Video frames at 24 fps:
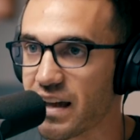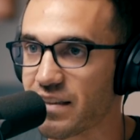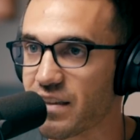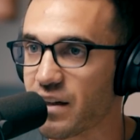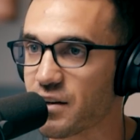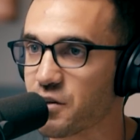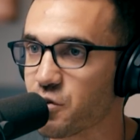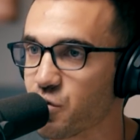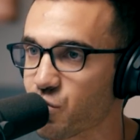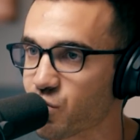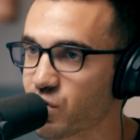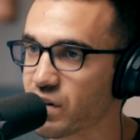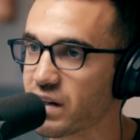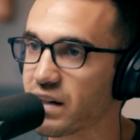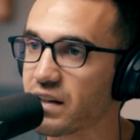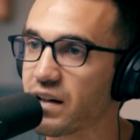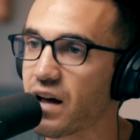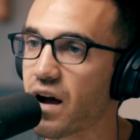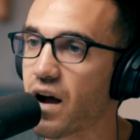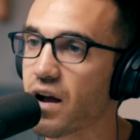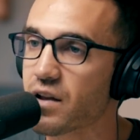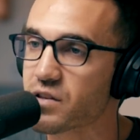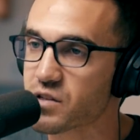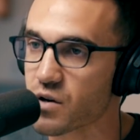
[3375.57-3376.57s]
And then you
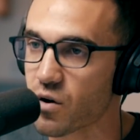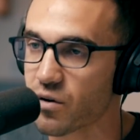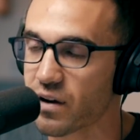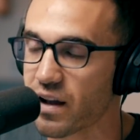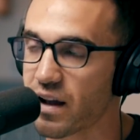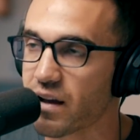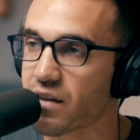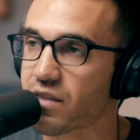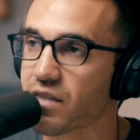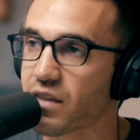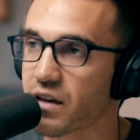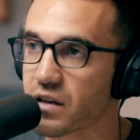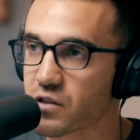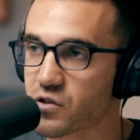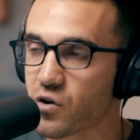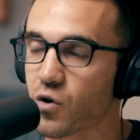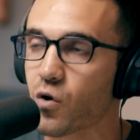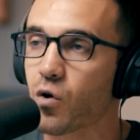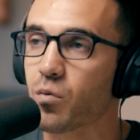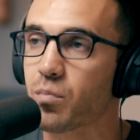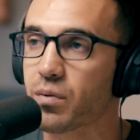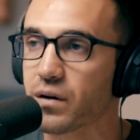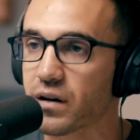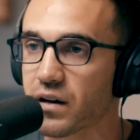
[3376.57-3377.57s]
realize, okay, things
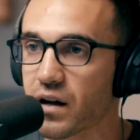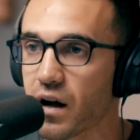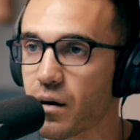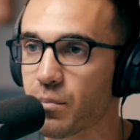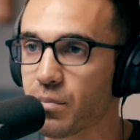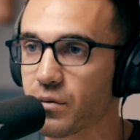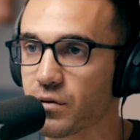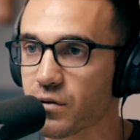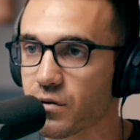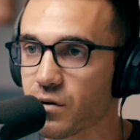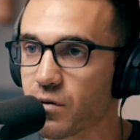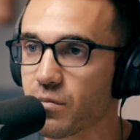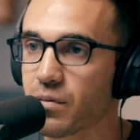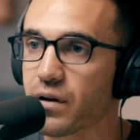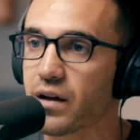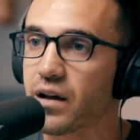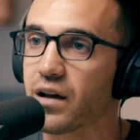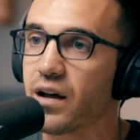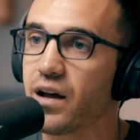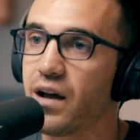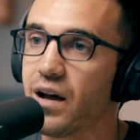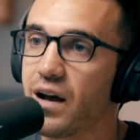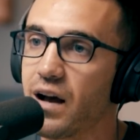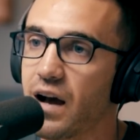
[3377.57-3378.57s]
are opening up a little
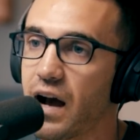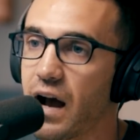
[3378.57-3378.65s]
bit.